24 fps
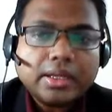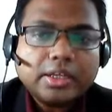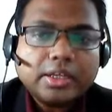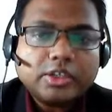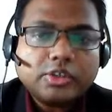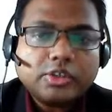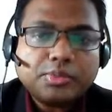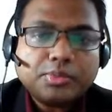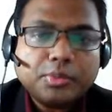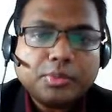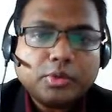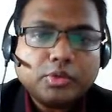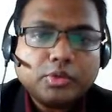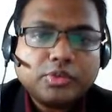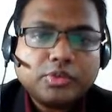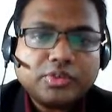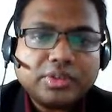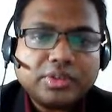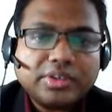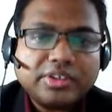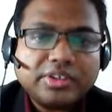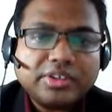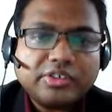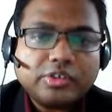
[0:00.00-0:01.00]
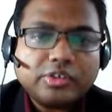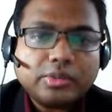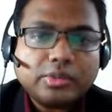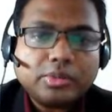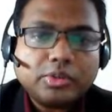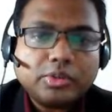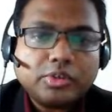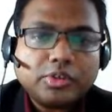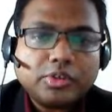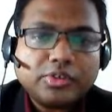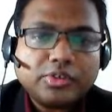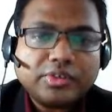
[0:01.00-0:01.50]
smooth
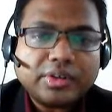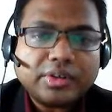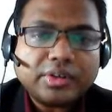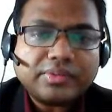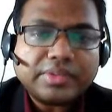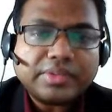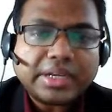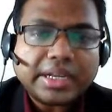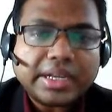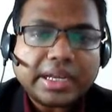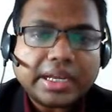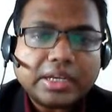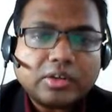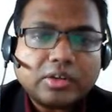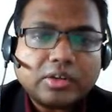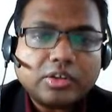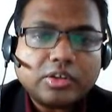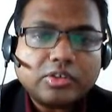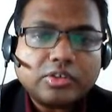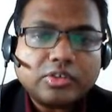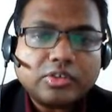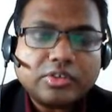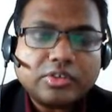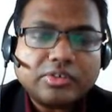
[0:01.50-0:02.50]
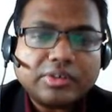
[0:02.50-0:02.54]
distributions of the calculation